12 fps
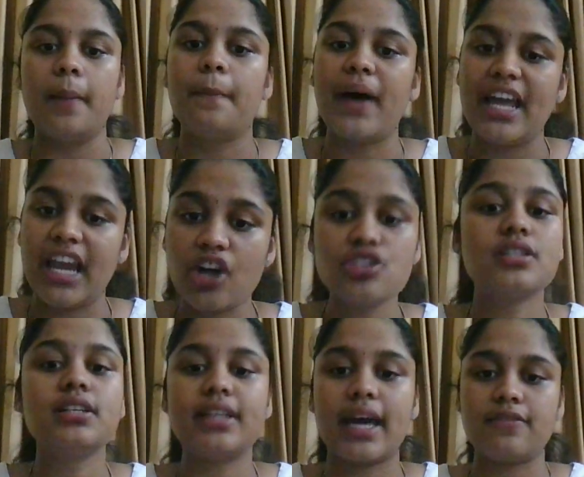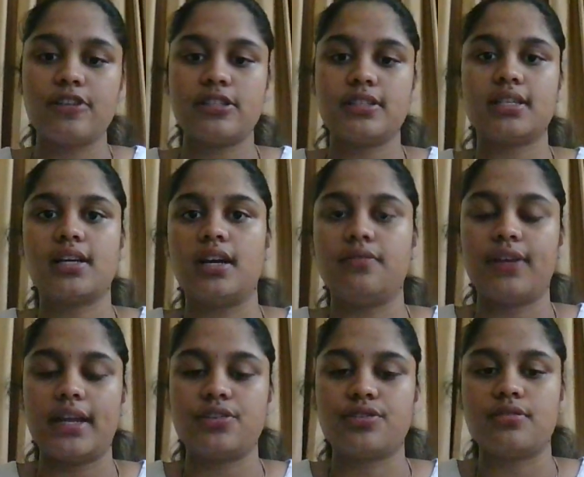Biological Diversity
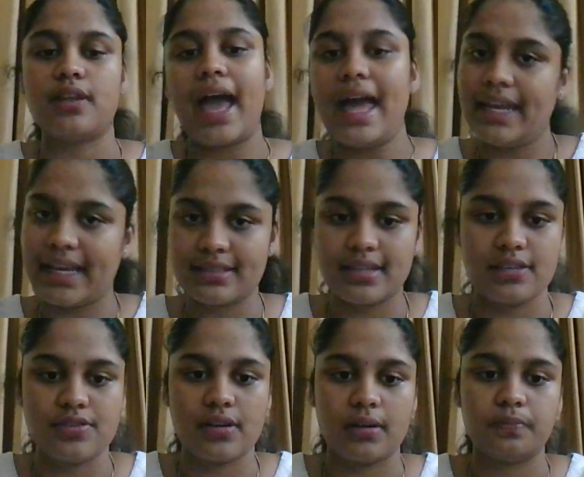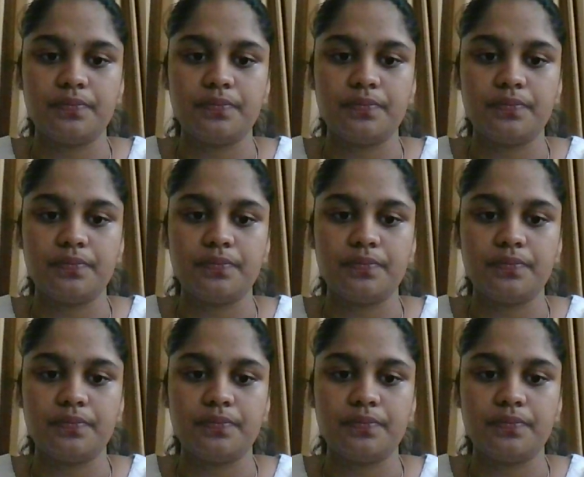Convention, and etc.